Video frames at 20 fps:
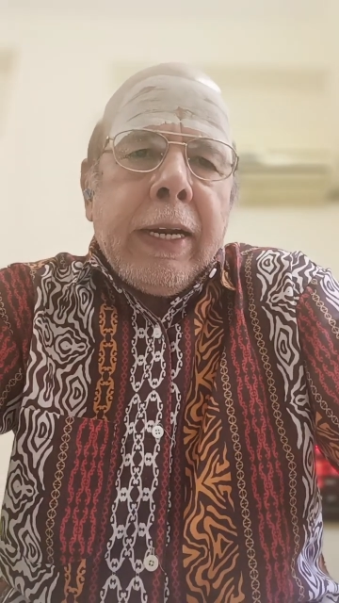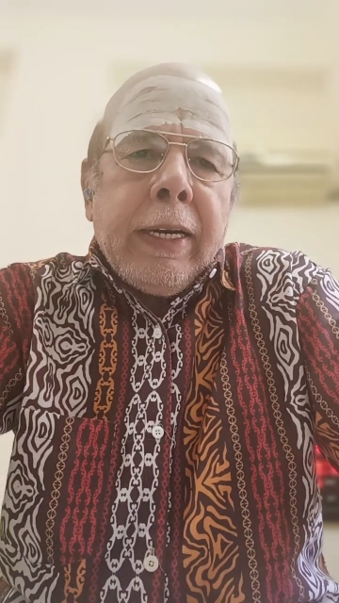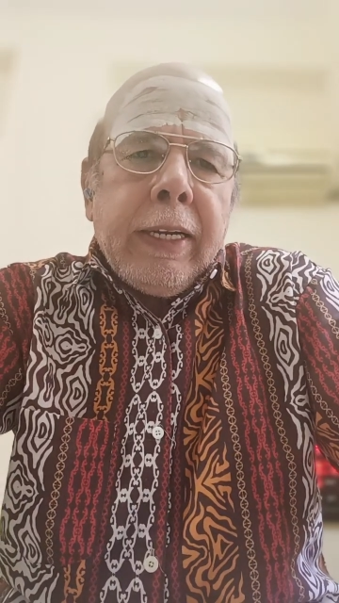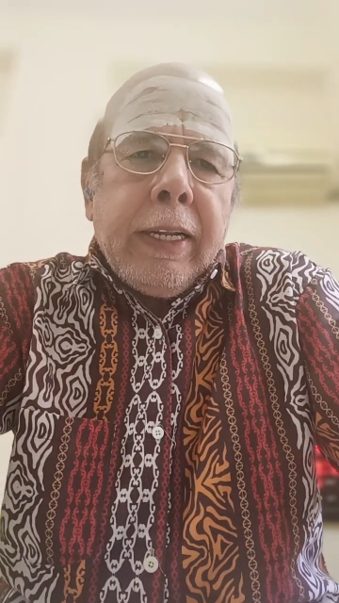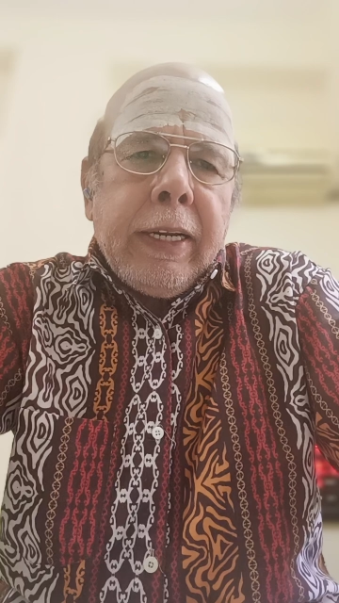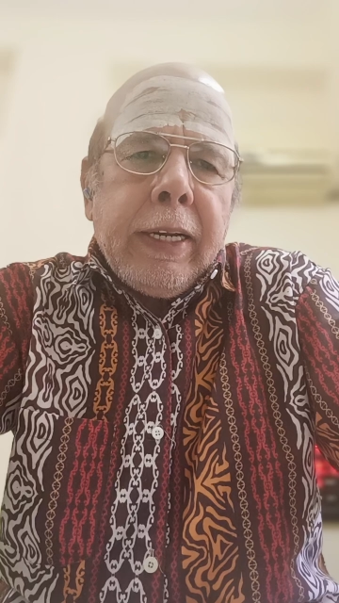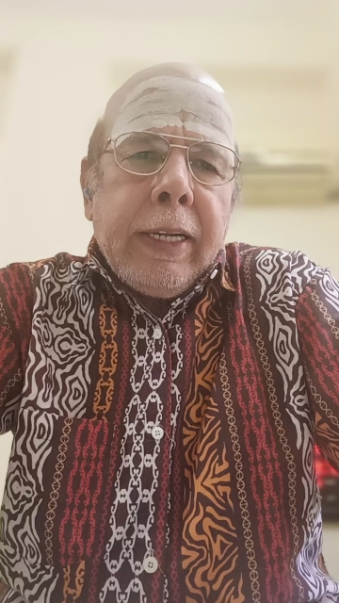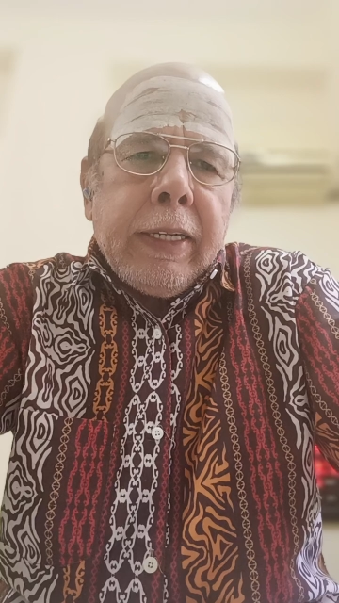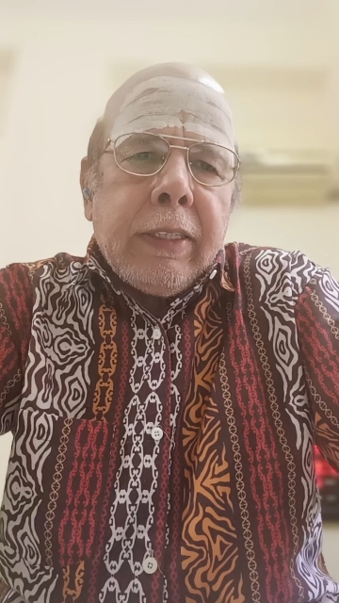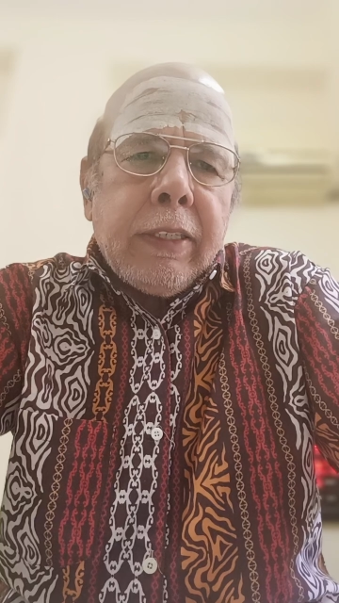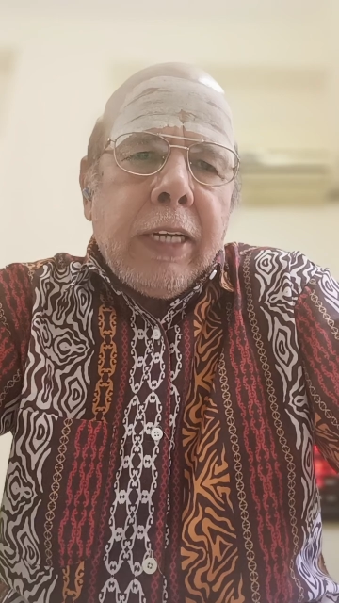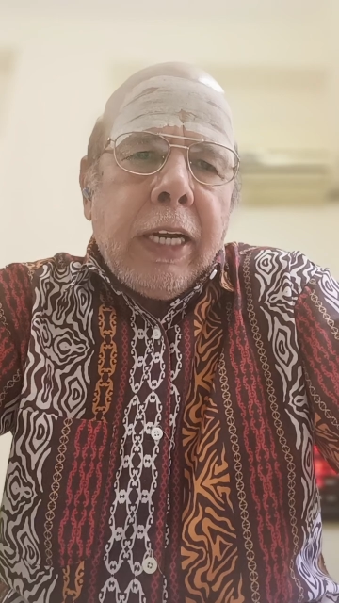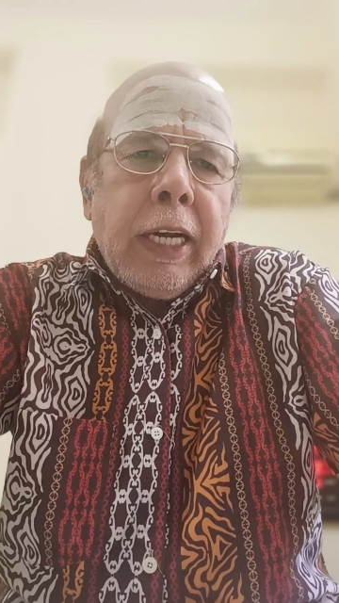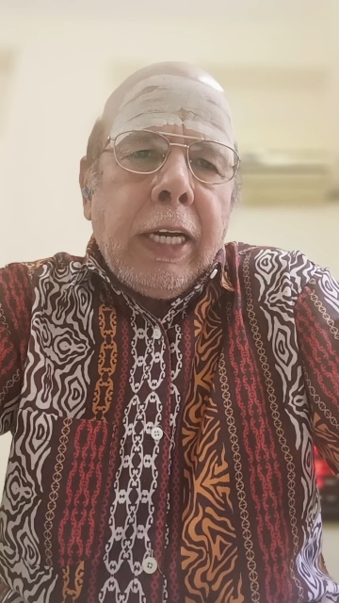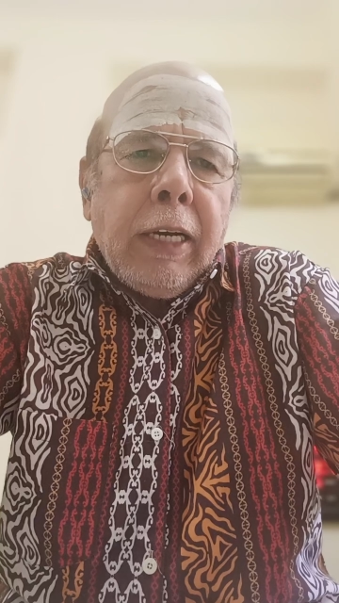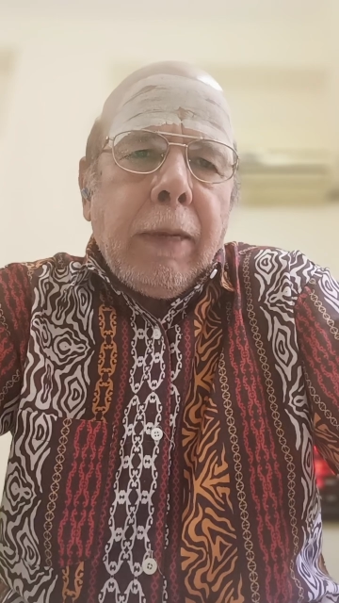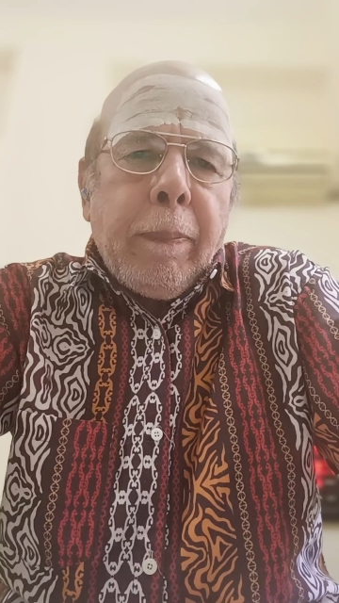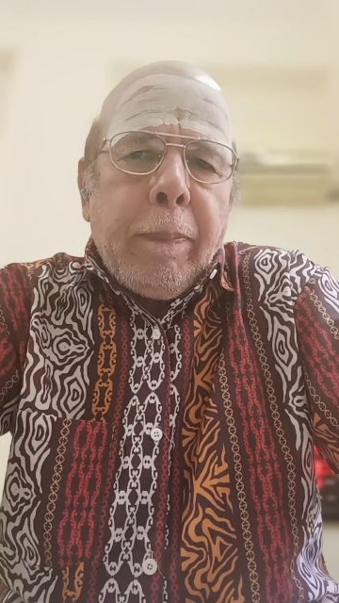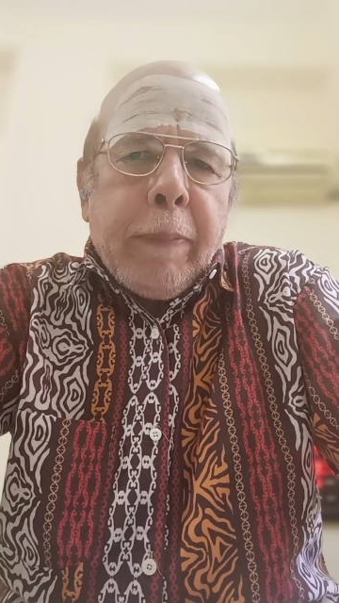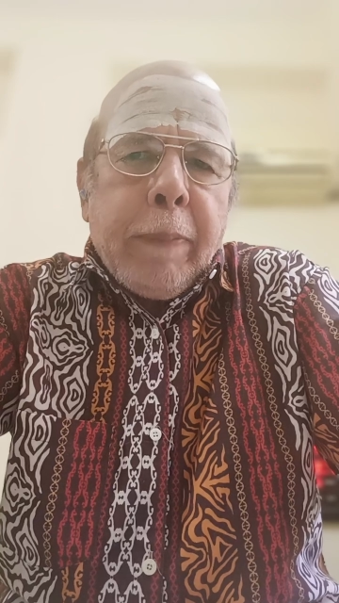under a
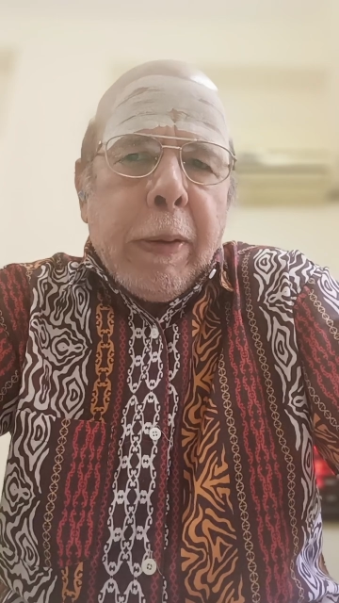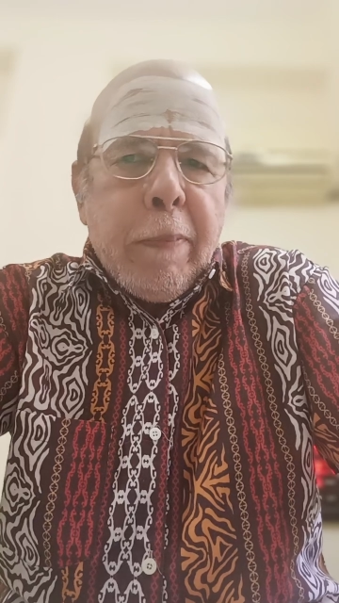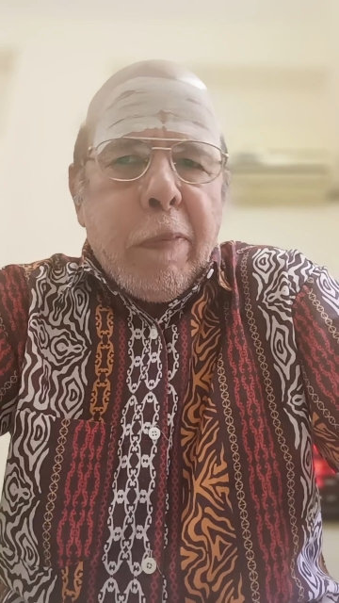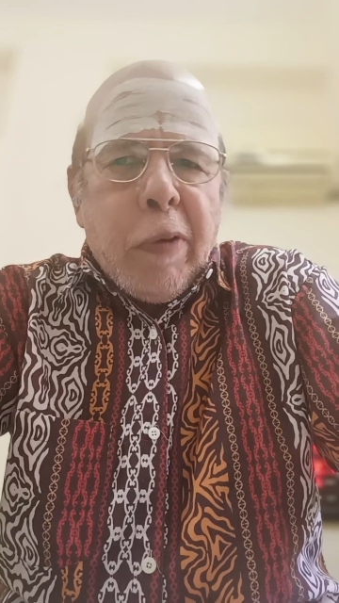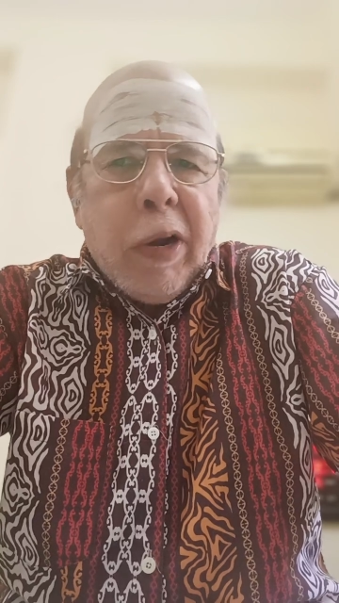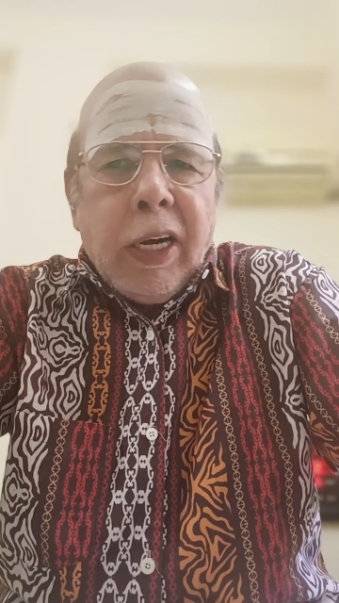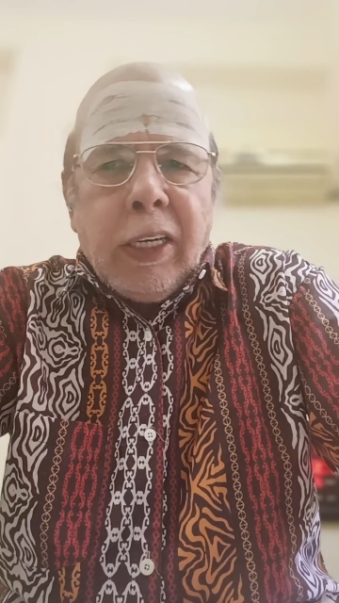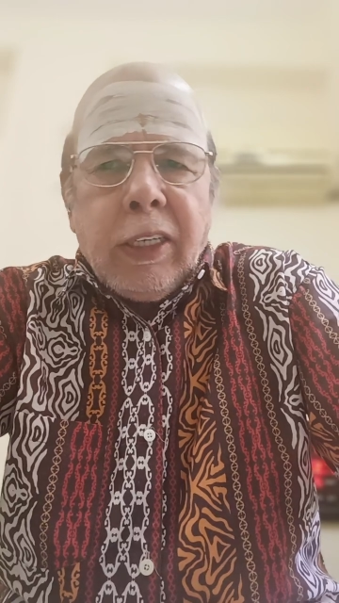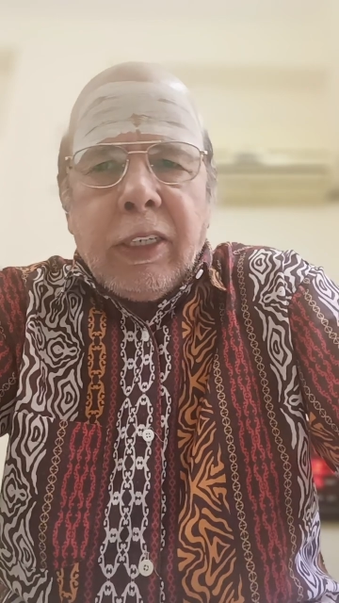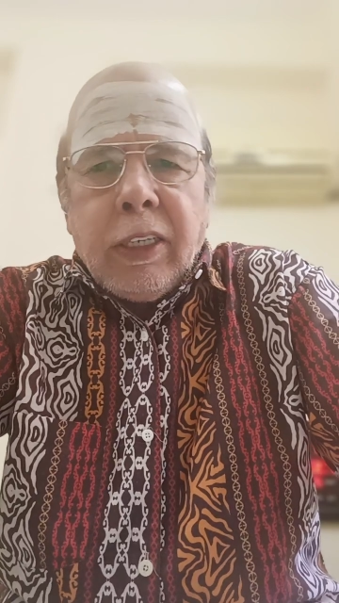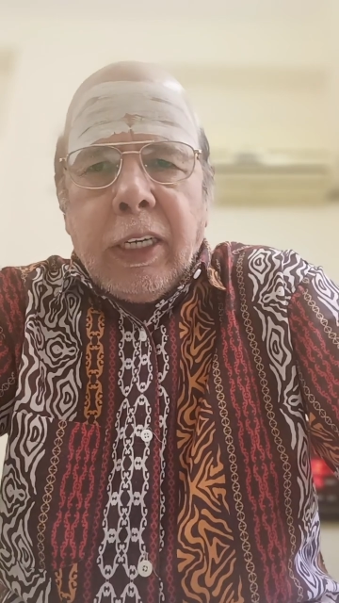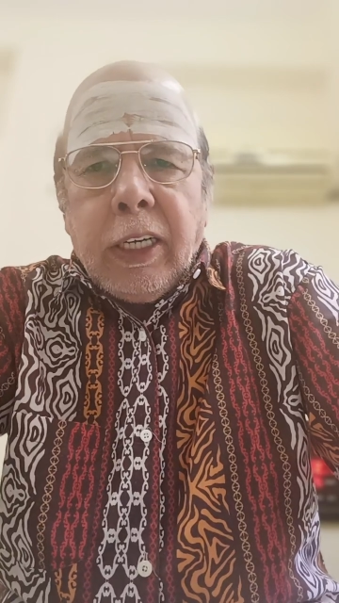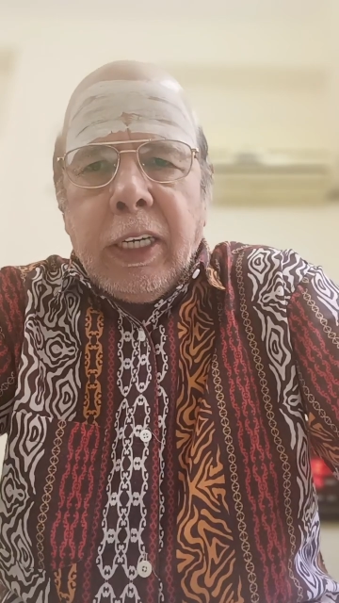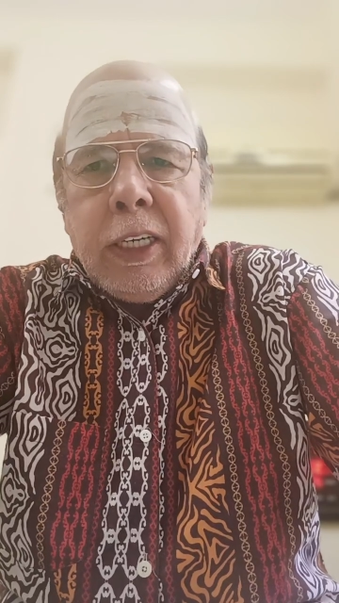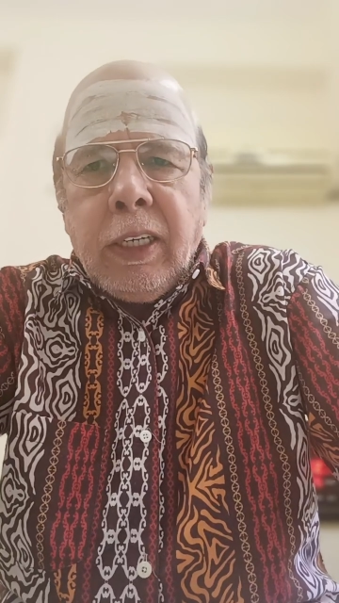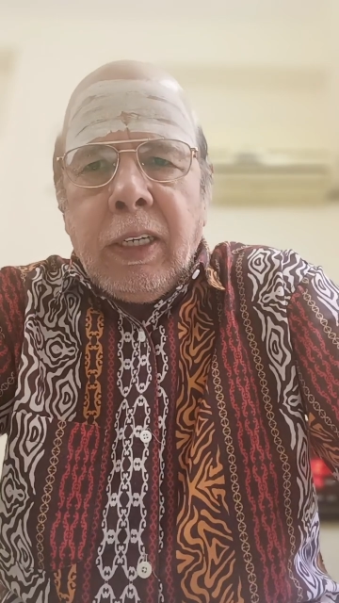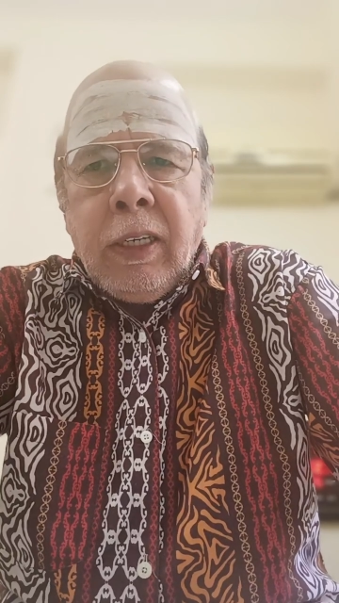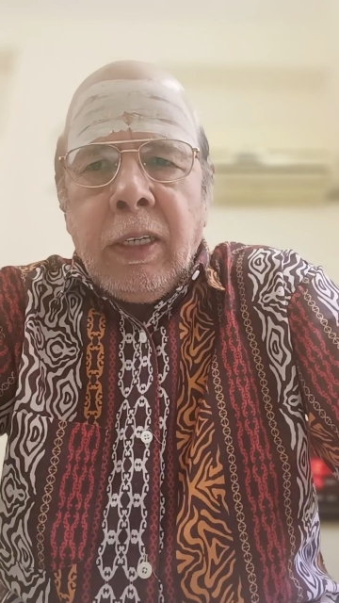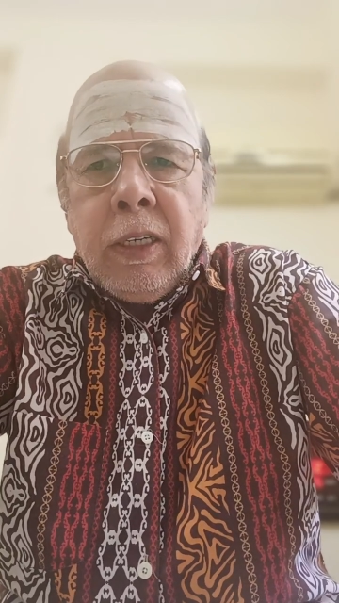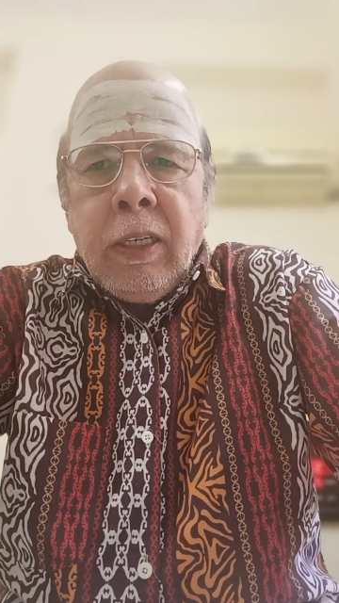giant peepal
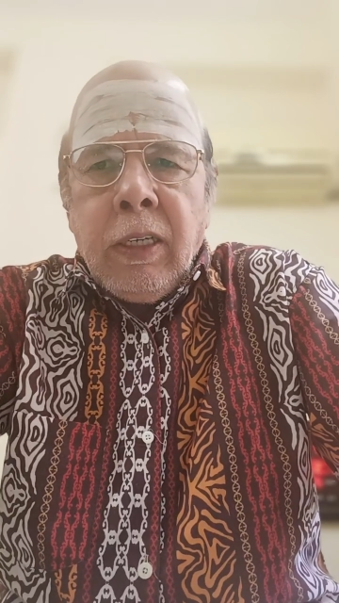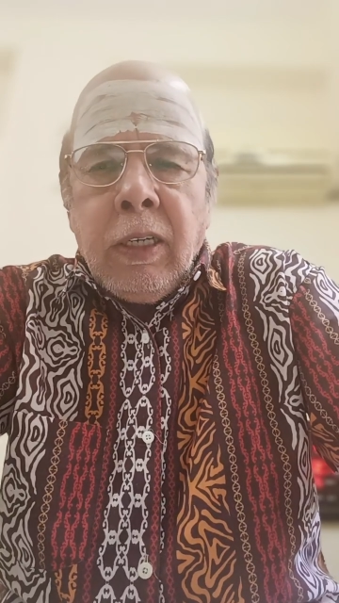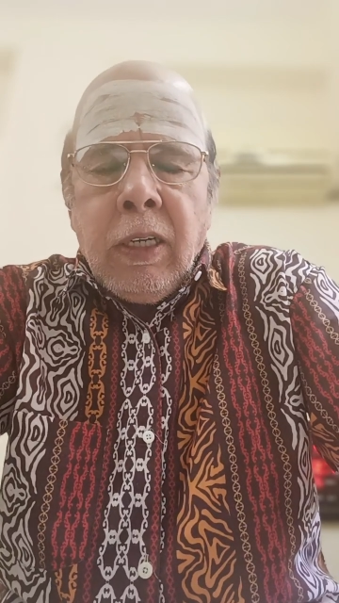tree